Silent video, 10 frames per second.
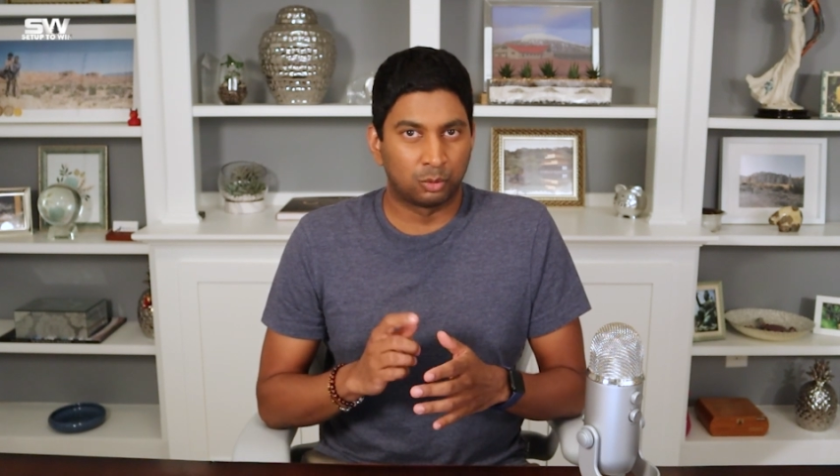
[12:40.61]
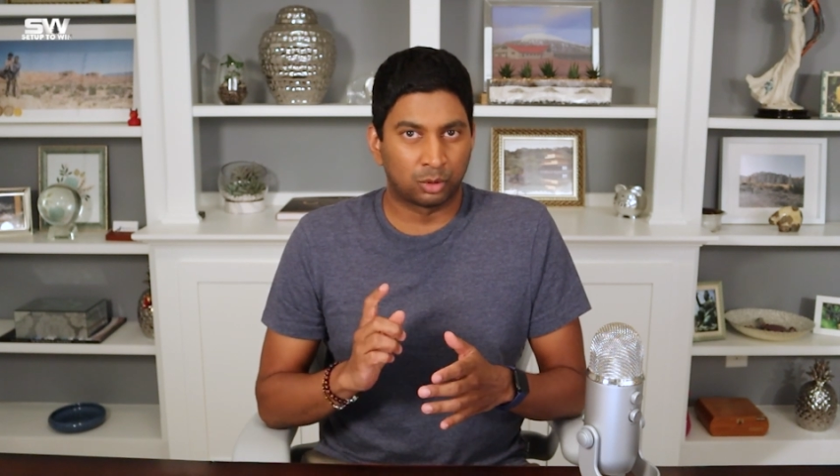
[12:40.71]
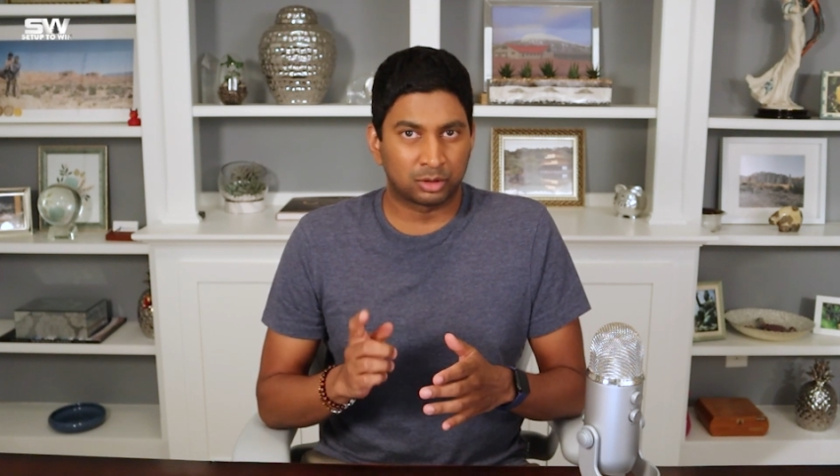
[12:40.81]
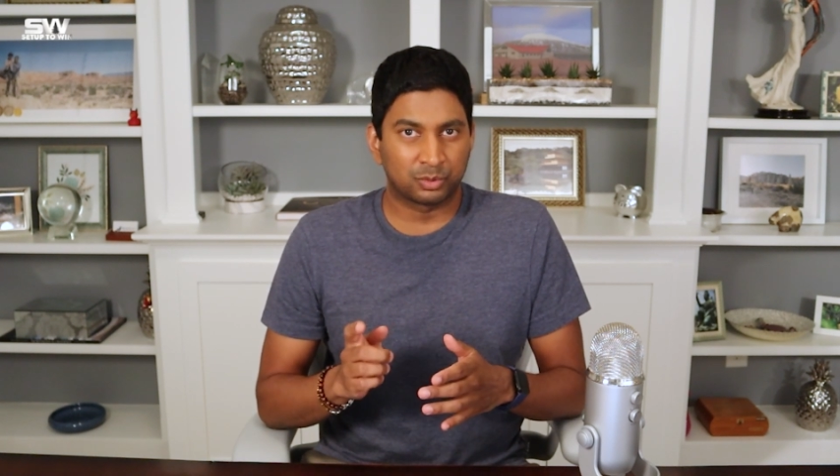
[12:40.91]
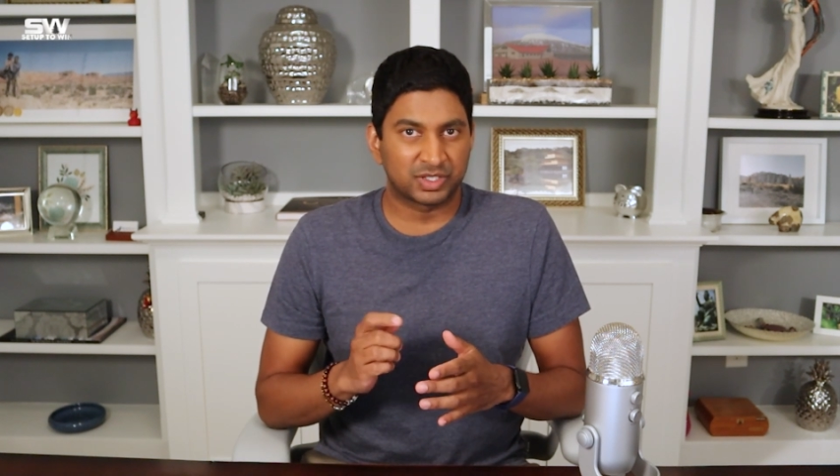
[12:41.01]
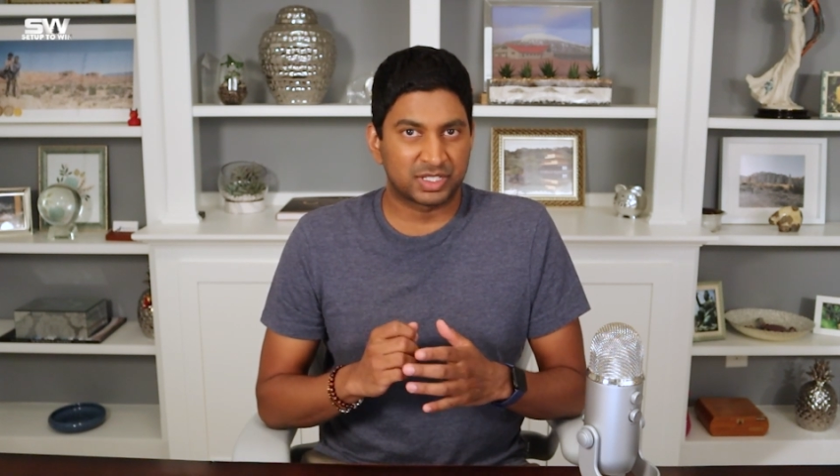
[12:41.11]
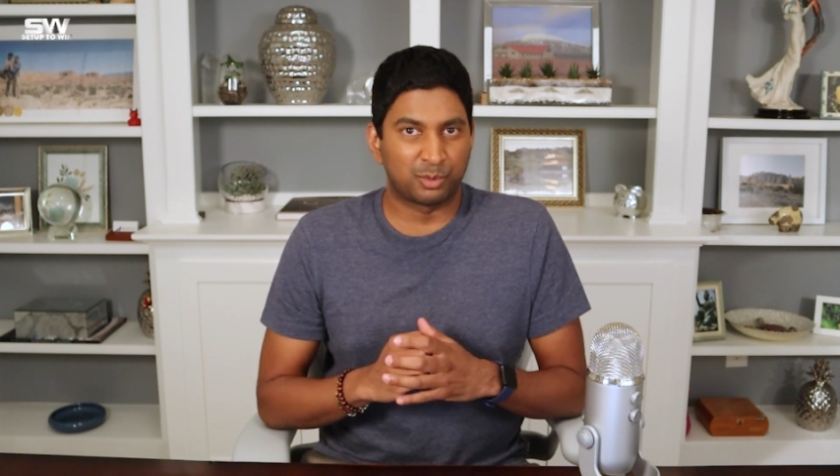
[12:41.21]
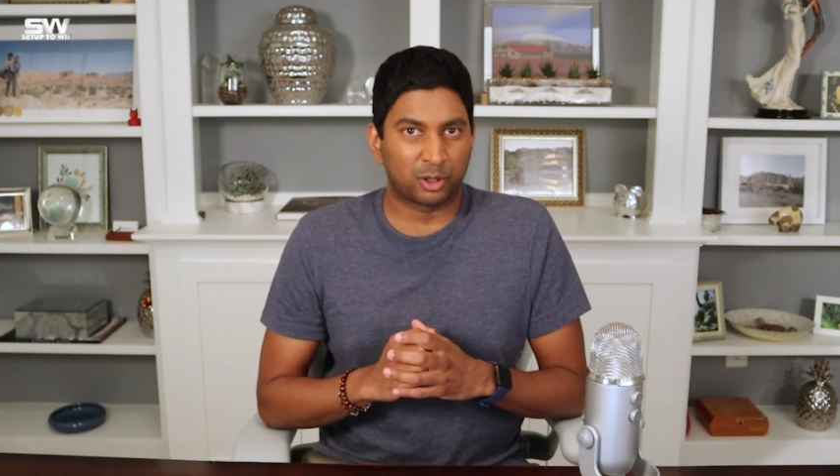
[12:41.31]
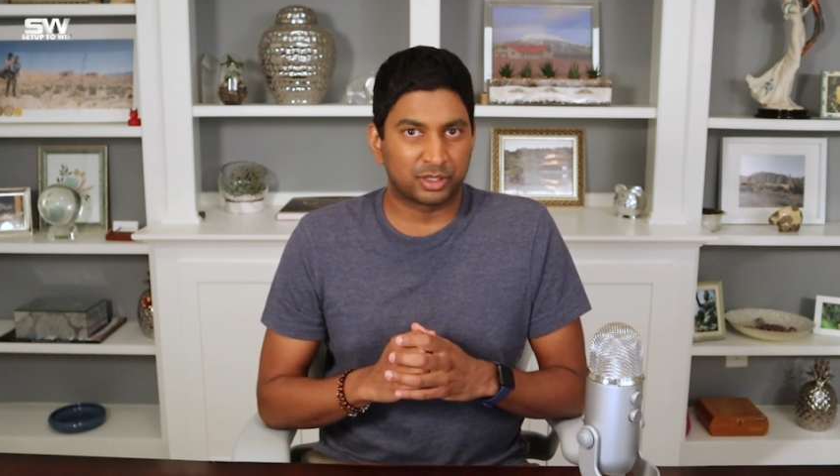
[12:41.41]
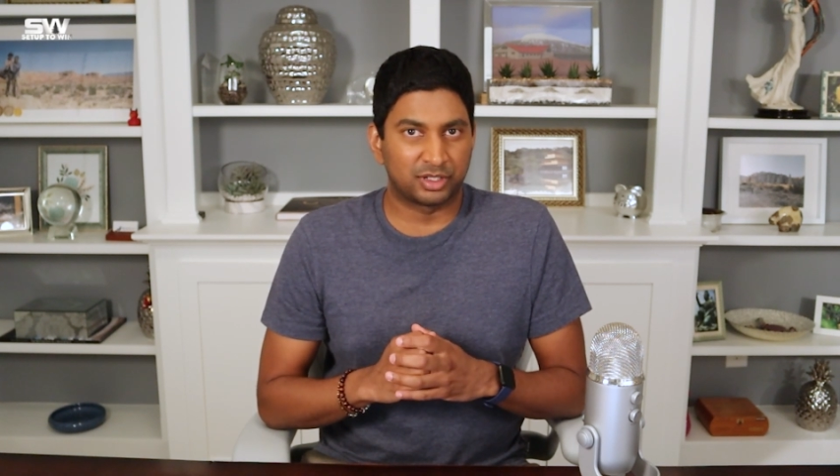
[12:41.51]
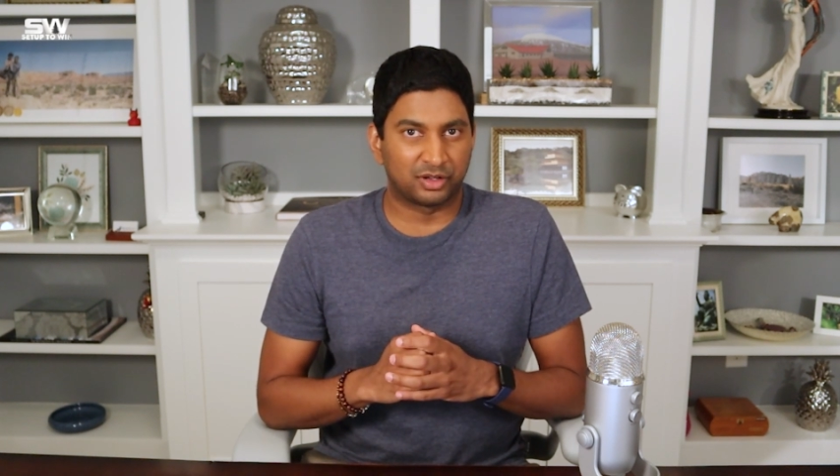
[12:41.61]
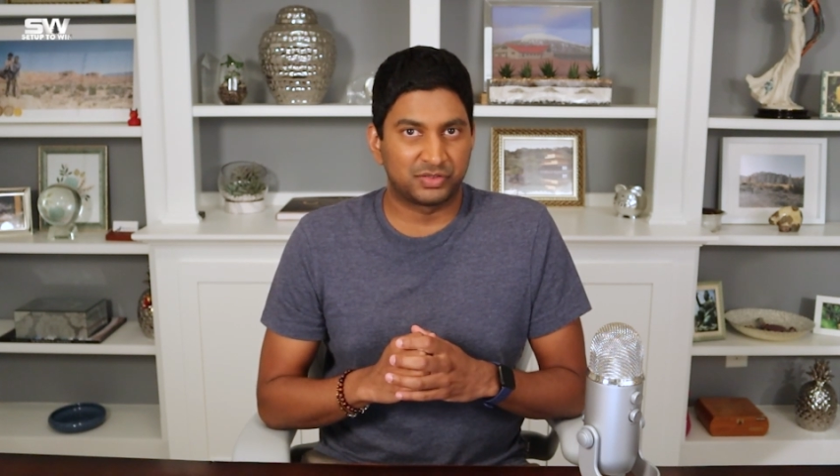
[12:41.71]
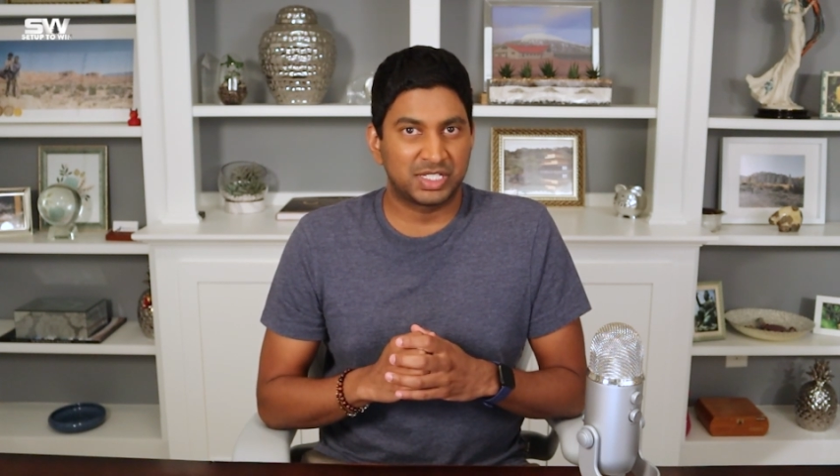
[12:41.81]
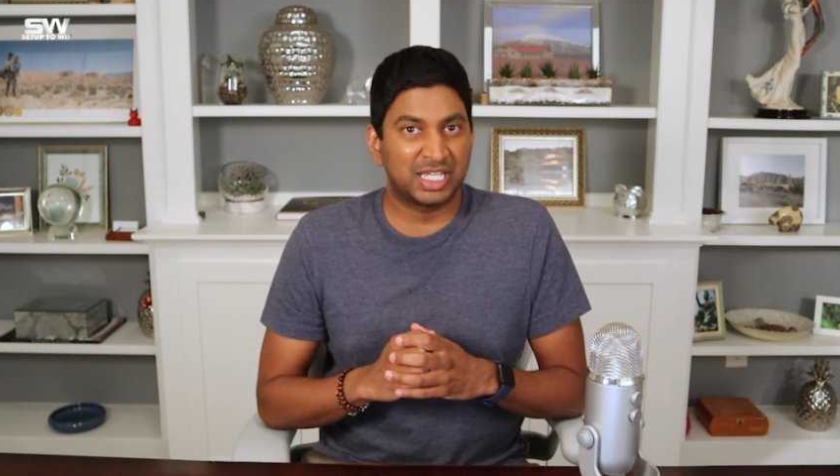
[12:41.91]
Warner was smart enough to